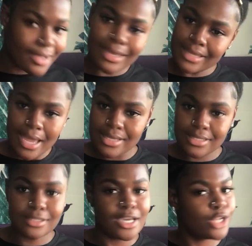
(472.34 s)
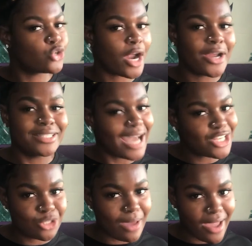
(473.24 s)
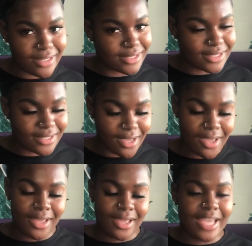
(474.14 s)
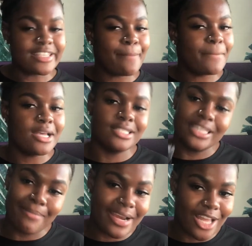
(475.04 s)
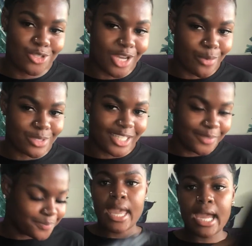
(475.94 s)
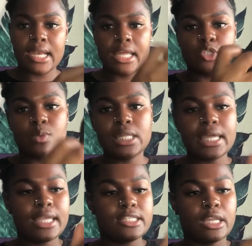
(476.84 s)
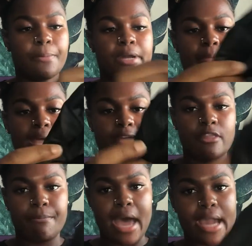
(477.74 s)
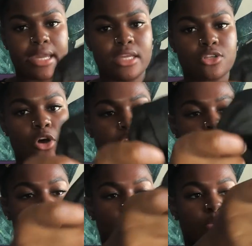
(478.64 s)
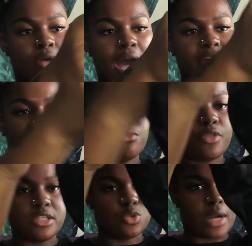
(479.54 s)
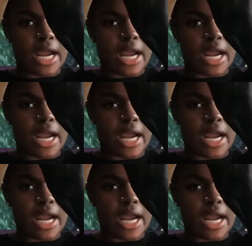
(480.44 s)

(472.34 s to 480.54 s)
Yes, this hooded dryer attachment is a must in my natural hair routine. And it's really easy to put it back in the package. All you do, this is